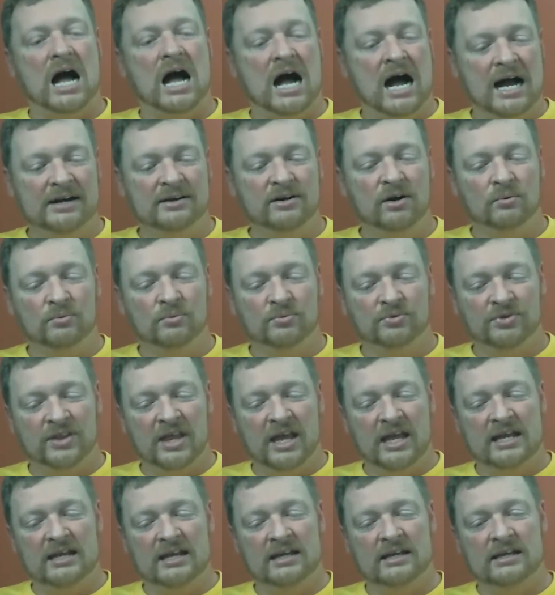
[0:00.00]
don't
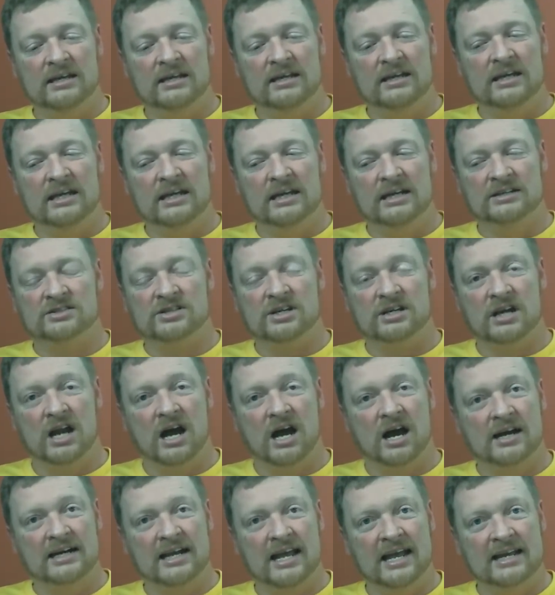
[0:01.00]
think it is a
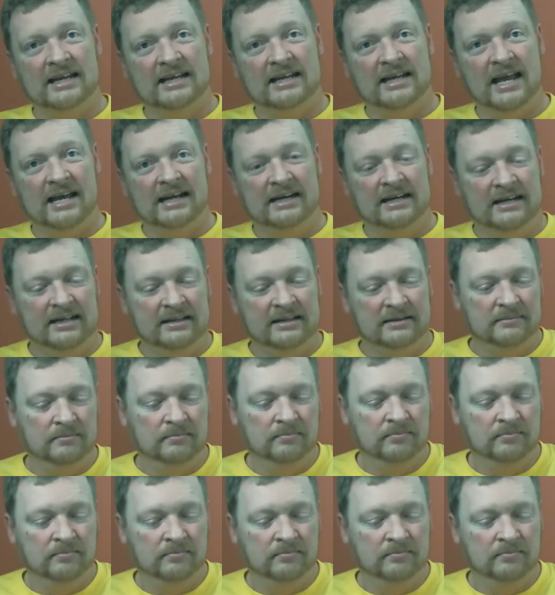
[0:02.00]
9.8 candidate.